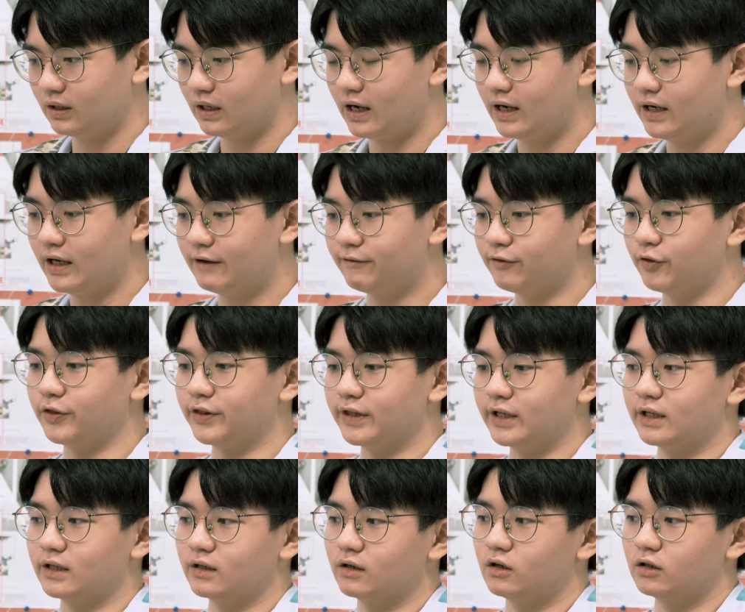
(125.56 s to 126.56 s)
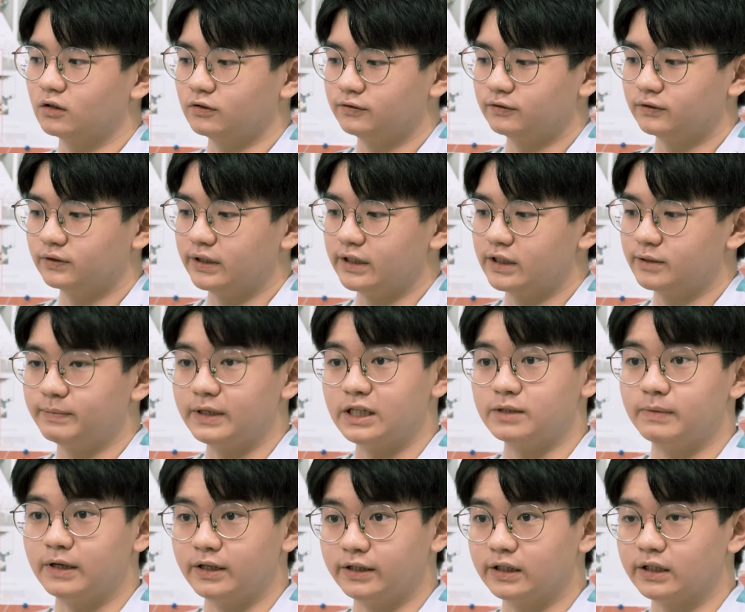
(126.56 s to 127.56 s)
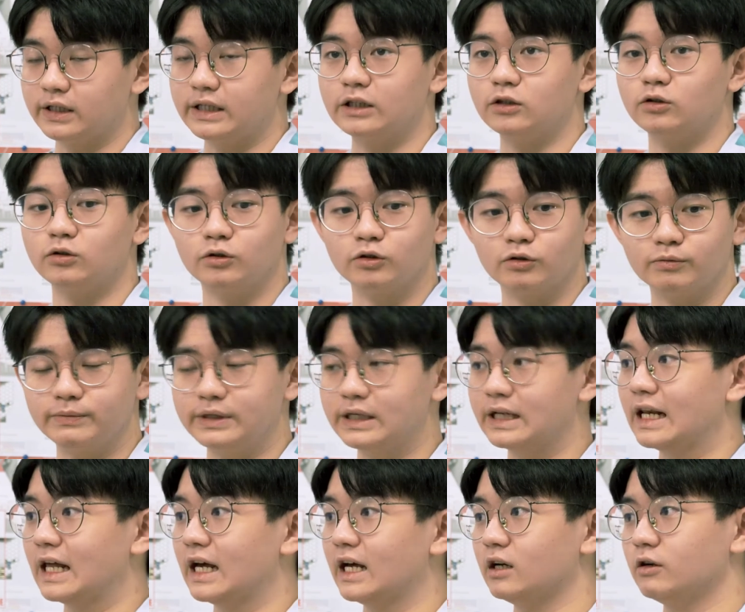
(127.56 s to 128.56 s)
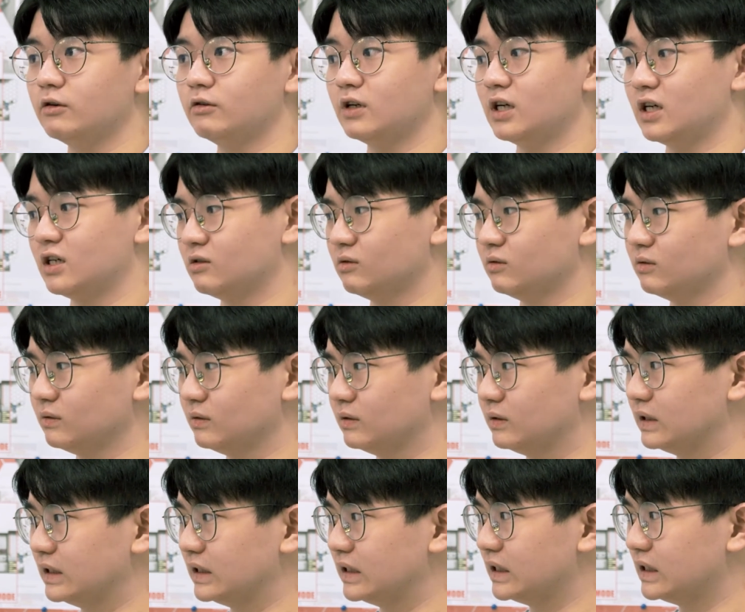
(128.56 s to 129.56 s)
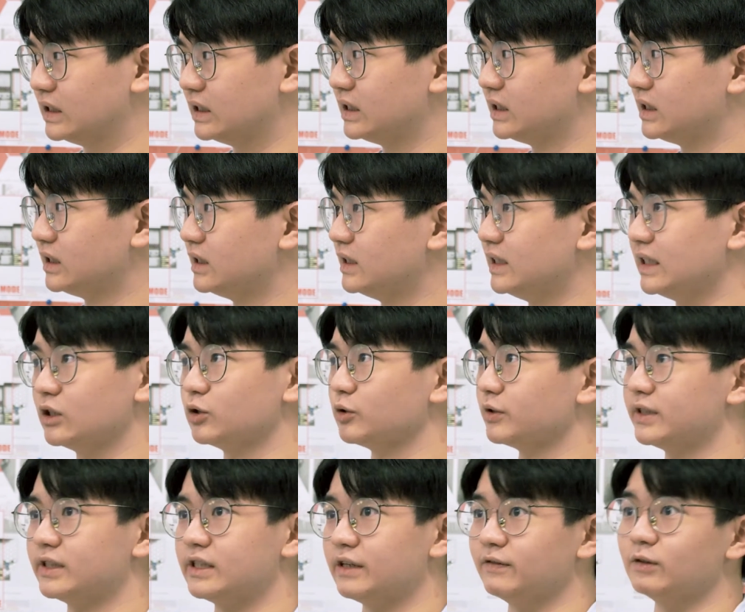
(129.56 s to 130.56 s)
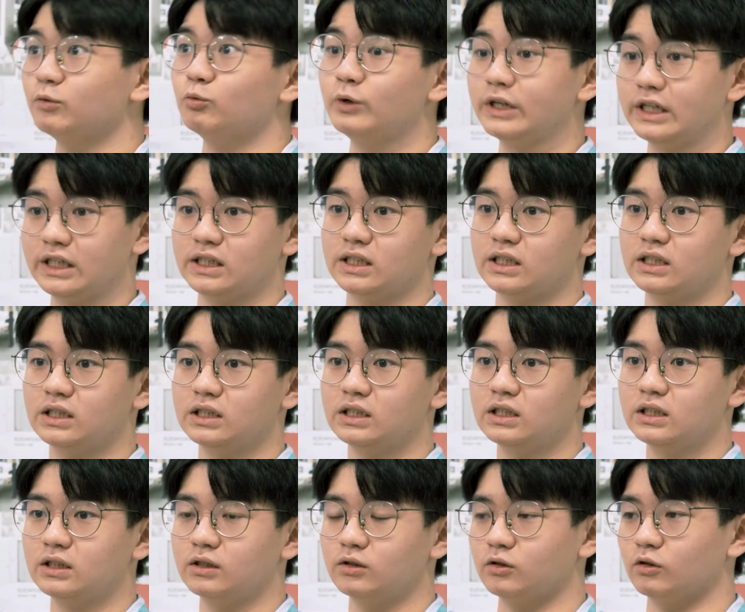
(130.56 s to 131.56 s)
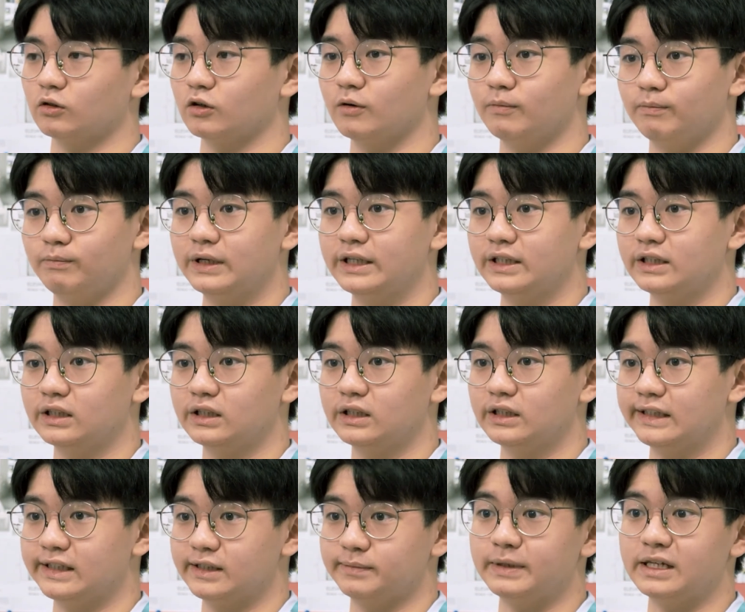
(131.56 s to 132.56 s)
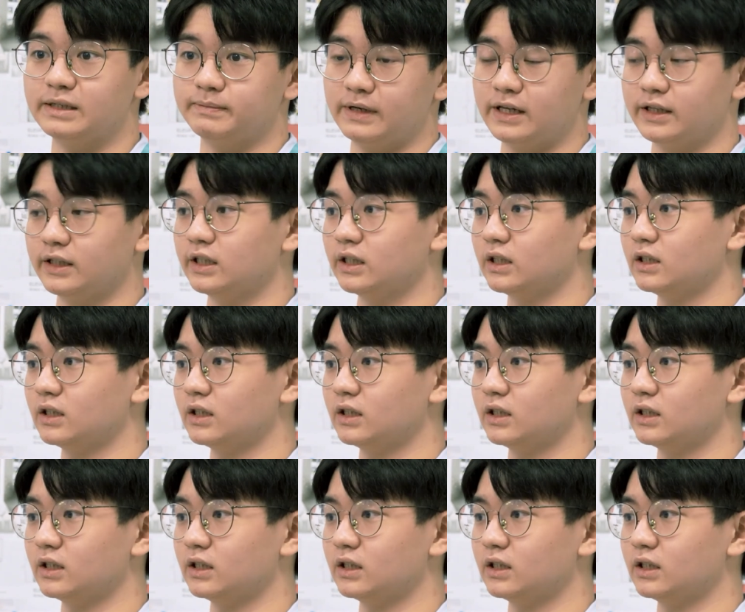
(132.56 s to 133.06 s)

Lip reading: I have to think of the space planning. It took me like around 6 or 7 weeks to complete the space planning.